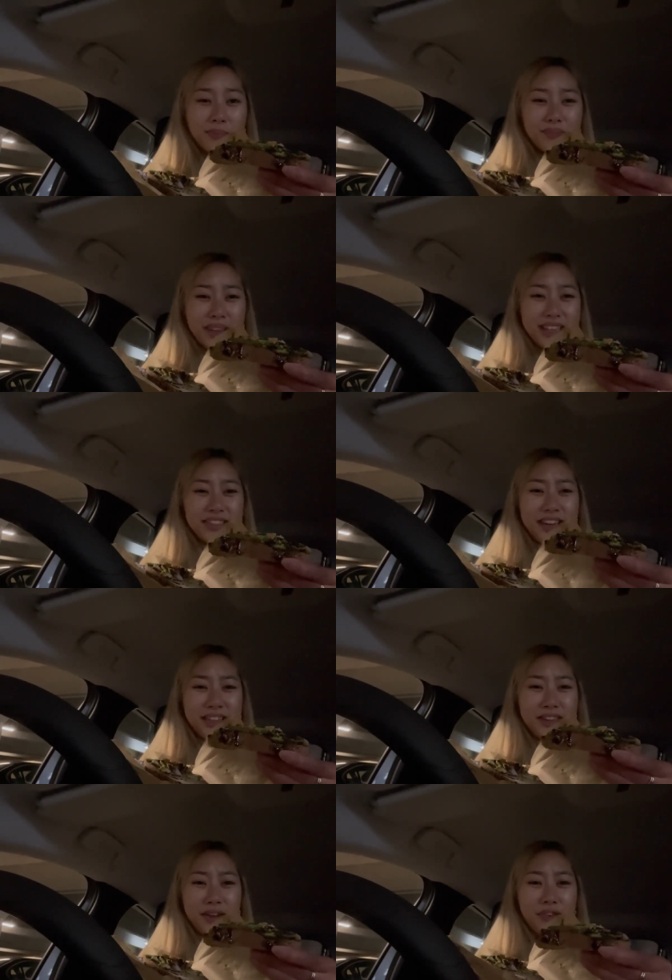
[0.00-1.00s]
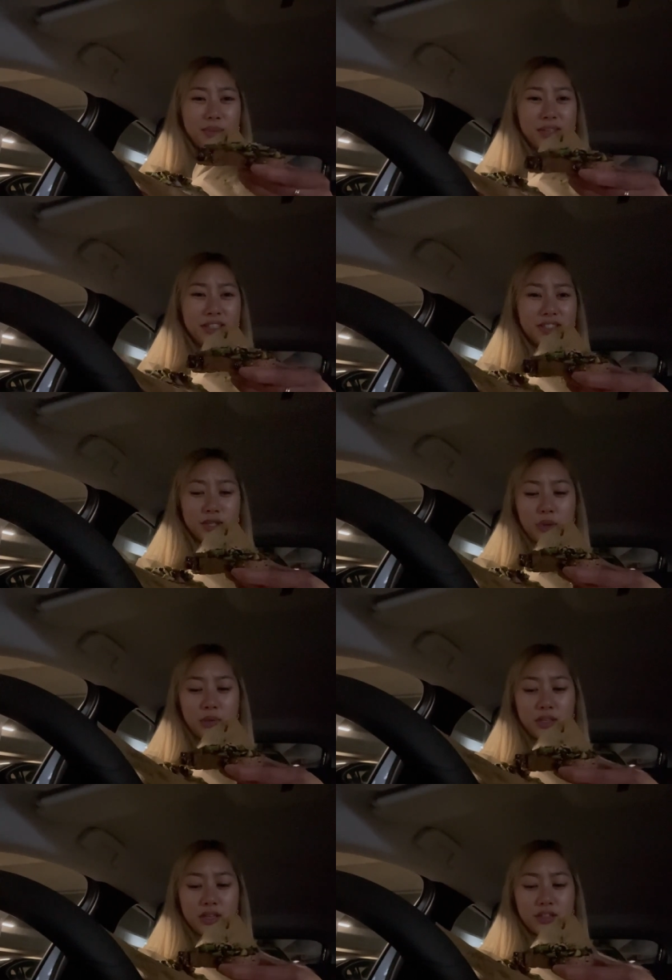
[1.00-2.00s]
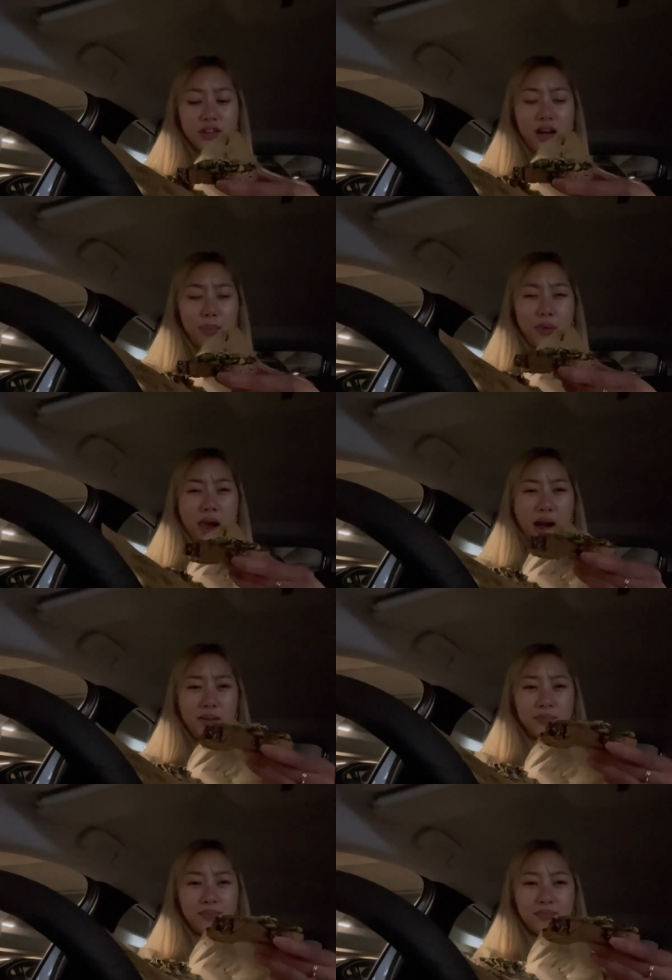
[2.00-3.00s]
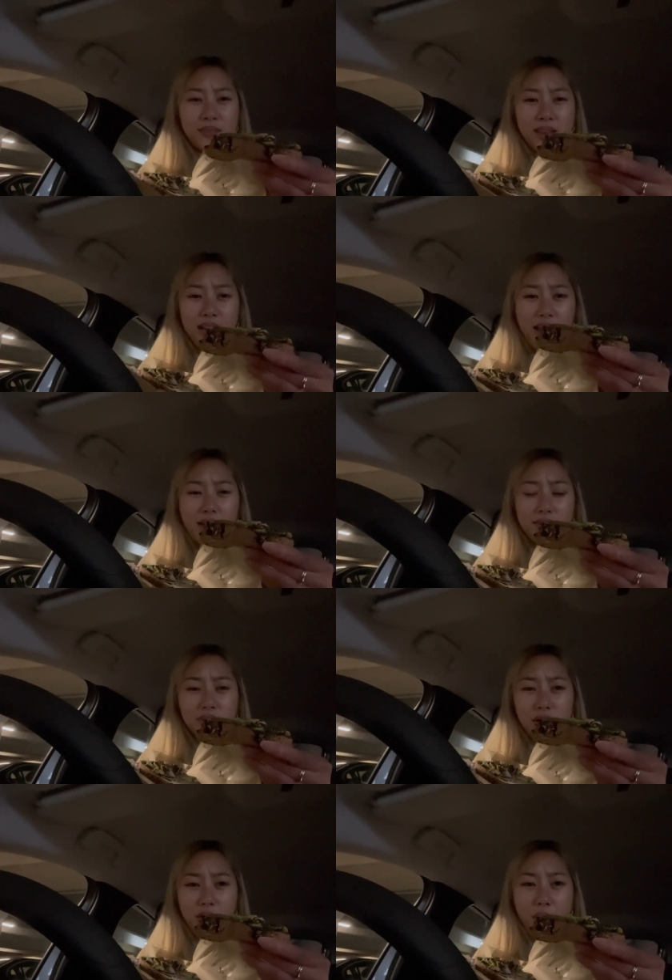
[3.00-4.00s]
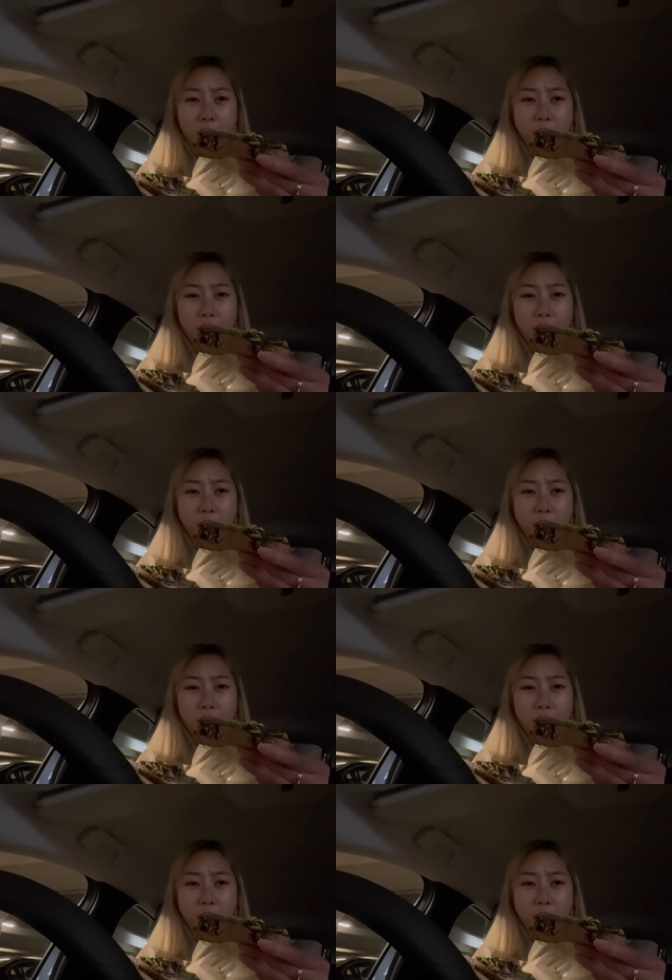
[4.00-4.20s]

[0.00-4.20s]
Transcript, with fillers: is not covered because this one was on top. So